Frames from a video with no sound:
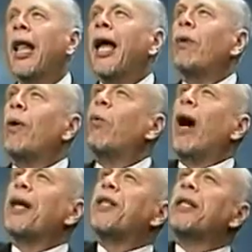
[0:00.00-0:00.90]
And we
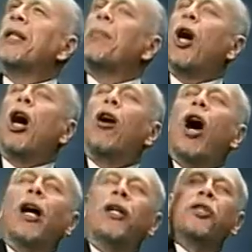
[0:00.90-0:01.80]
watch as the ball
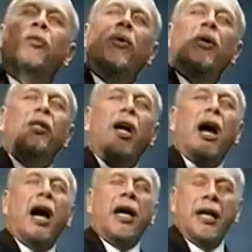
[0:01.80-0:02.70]
arcs through the
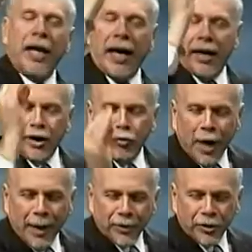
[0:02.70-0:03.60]
sky and it
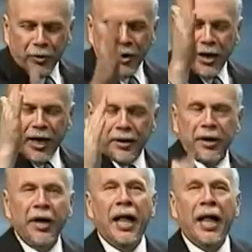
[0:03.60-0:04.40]
drops through the net.